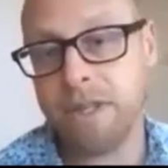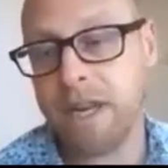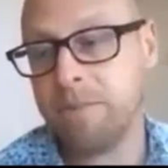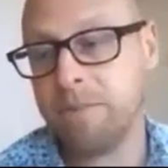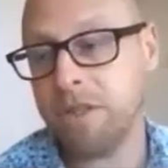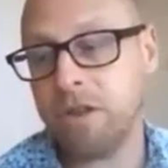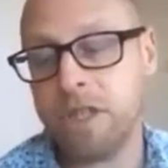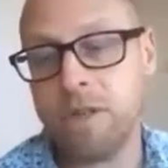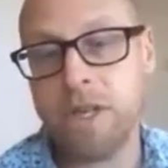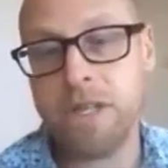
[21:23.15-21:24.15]
The names are
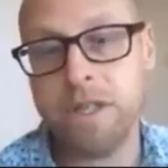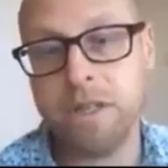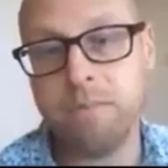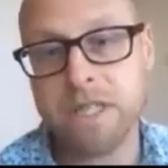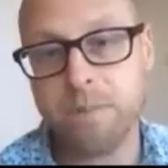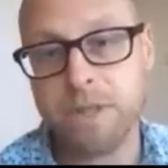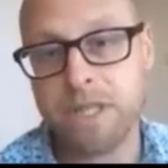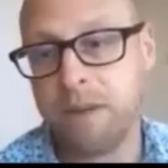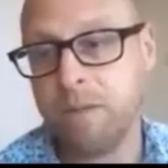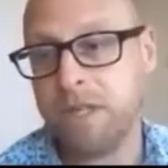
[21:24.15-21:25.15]
documented in
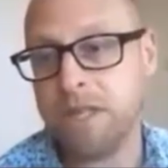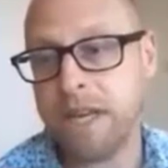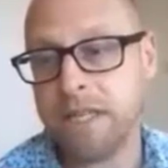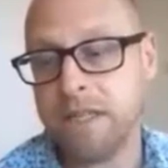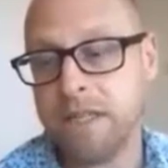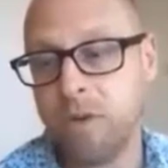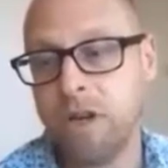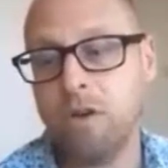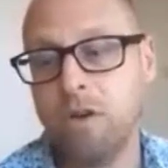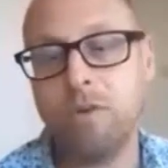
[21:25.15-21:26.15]
Mesopotamian texts. We
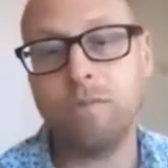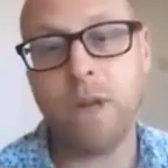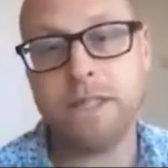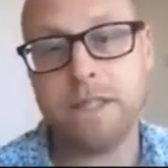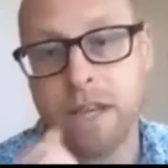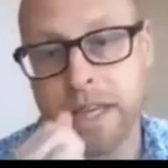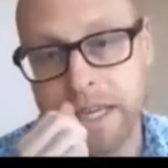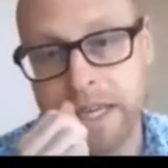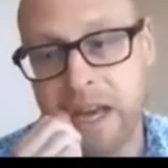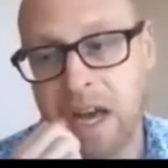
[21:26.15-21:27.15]
know of places like
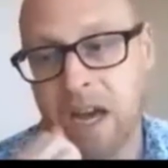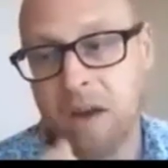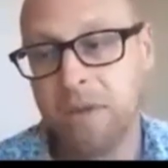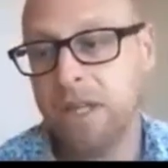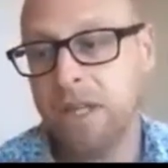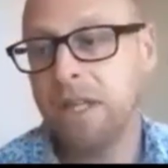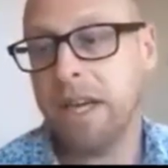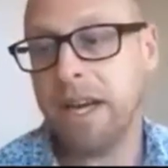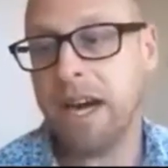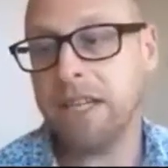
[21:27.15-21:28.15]
Elam
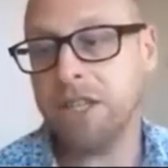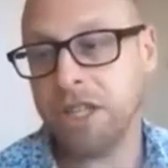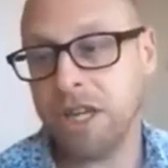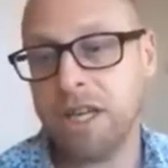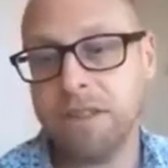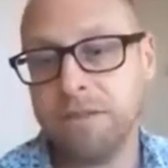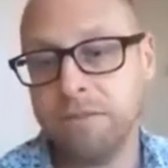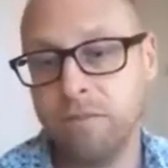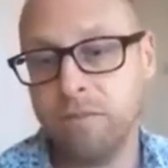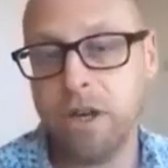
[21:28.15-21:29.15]
and
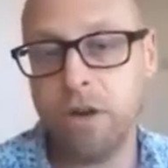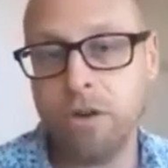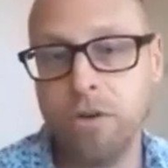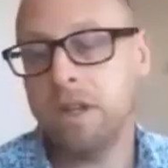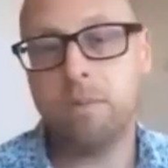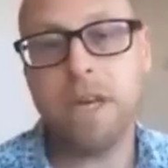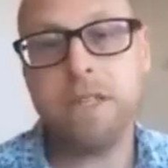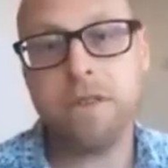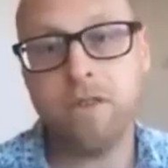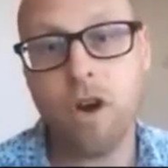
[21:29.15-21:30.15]
Anshan. We know the
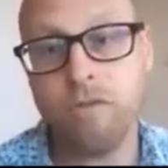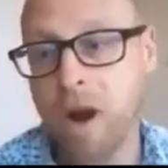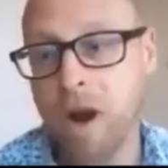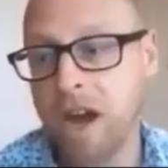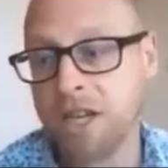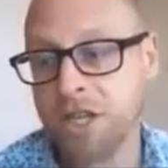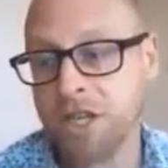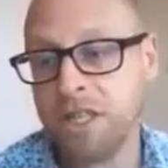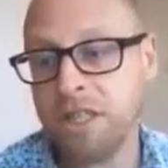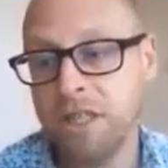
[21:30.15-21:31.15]
place of
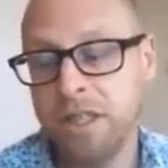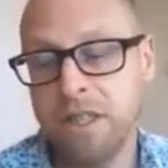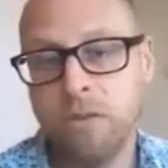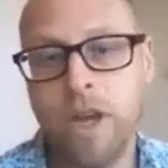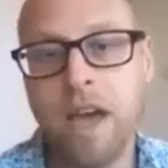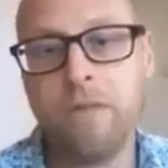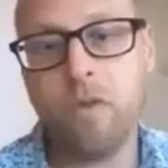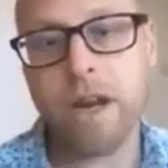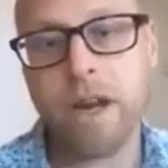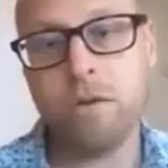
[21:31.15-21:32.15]
Marhashi. We have
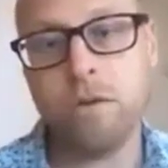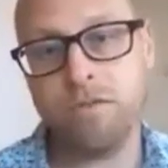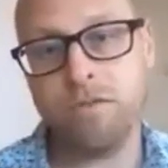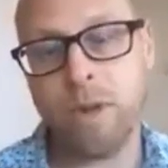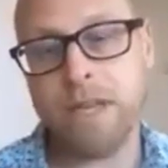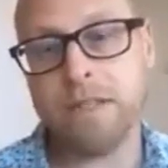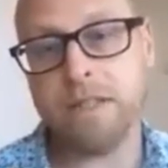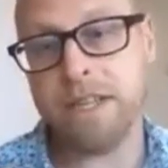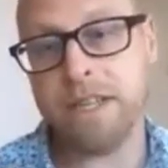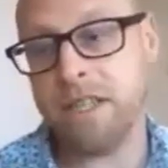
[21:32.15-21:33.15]
records of places
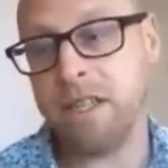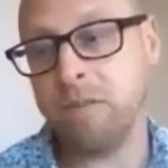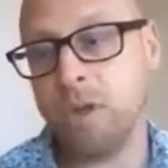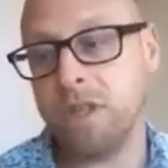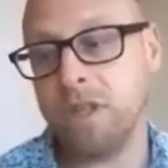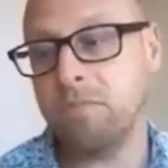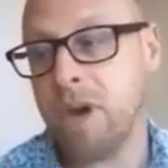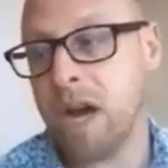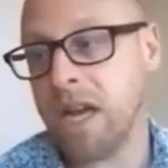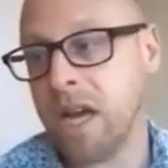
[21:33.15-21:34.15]
like Dilmun and
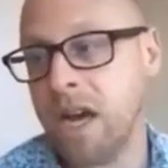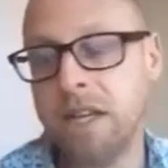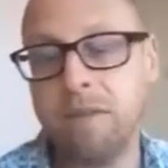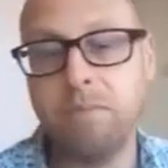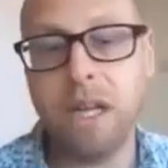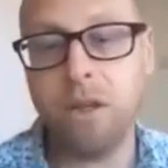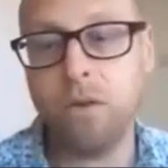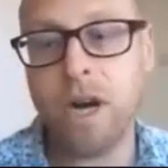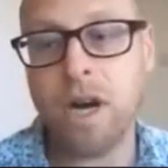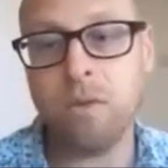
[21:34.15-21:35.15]
Magan and
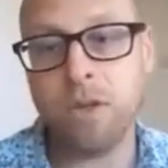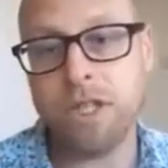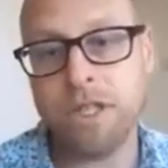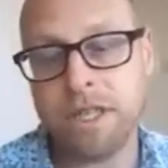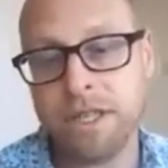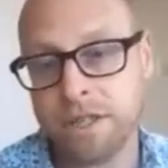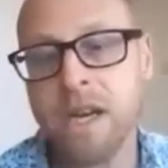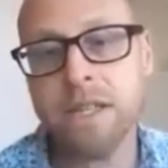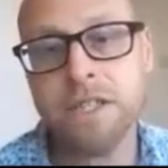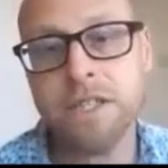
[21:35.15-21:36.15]
Meluha, which
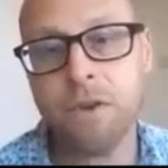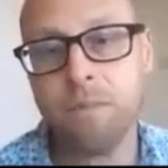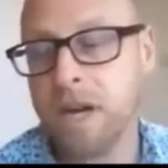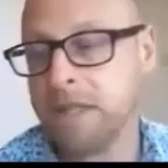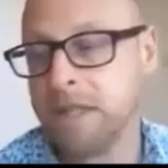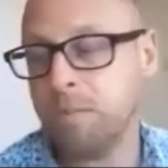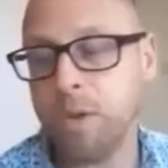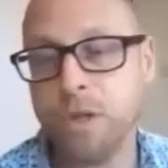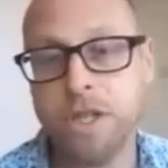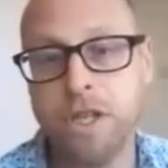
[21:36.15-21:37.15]
exist in different parts of the
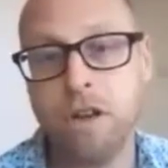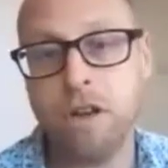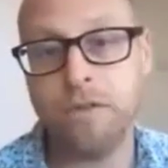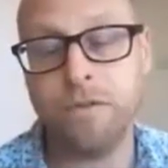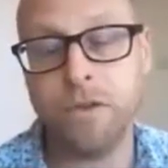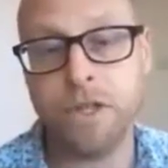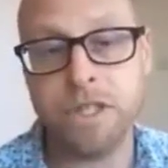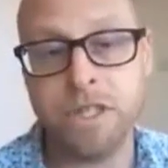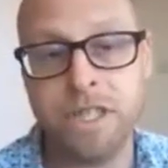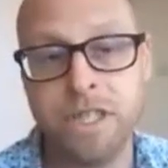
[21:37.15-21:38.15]
Persian Gulf and further
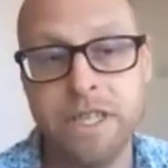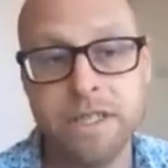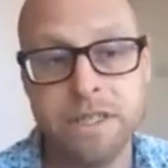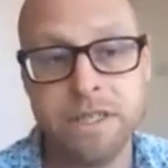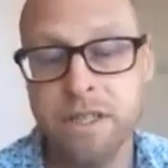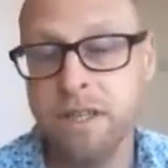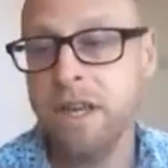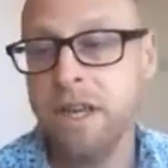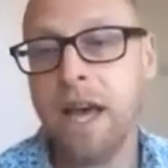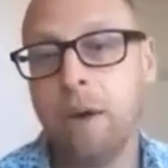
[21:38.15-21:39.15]
to the east.
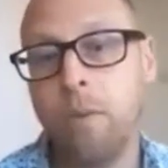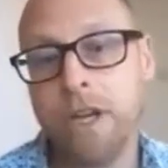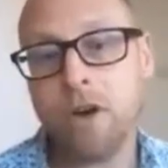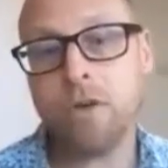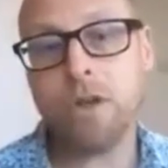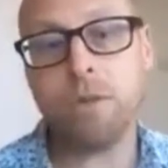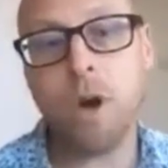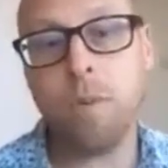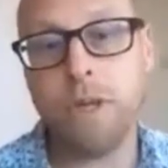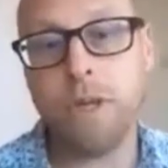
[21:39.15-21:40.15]
And we know that the
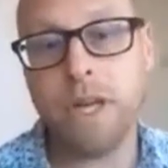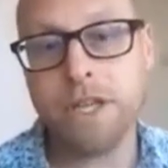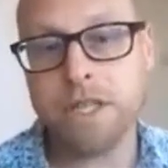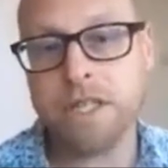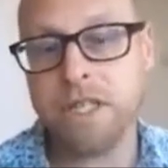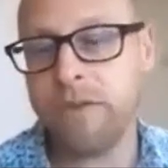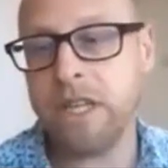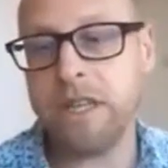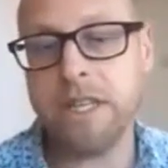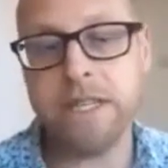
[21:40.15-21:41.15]
populations
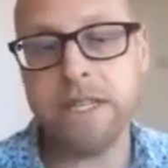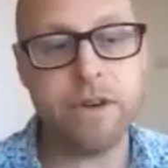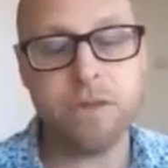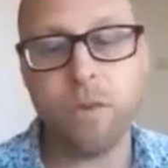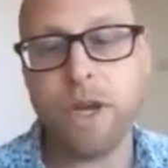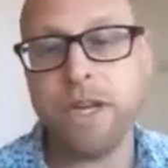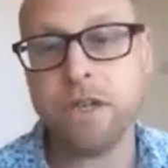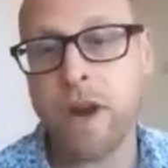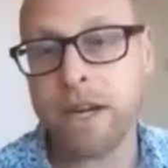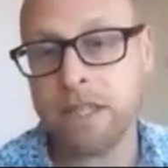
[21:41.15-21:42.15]
living in these areas were
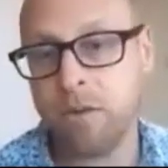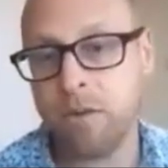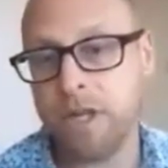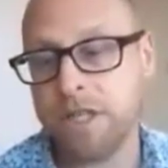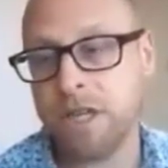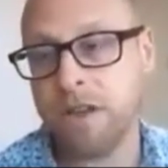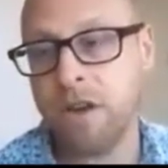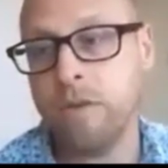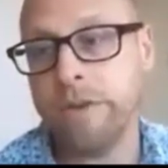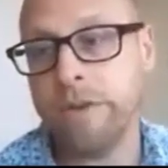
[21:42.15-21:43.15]
interacting with each
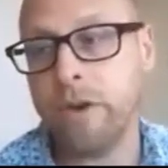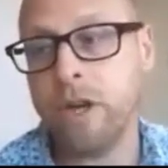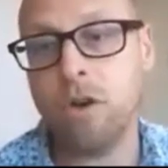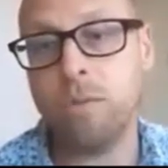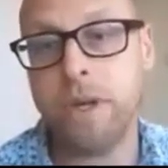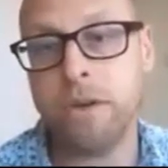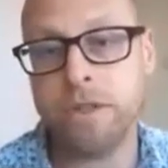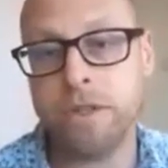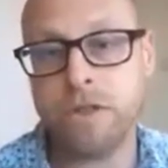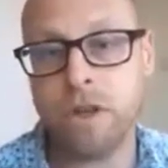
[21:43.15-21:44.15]
other over very long
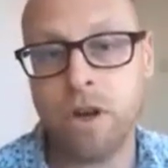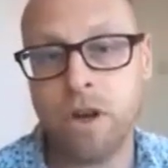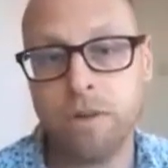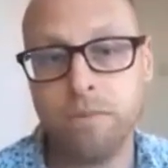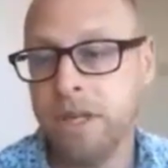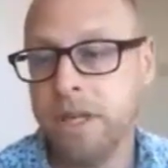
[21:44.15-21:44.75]
periods of time.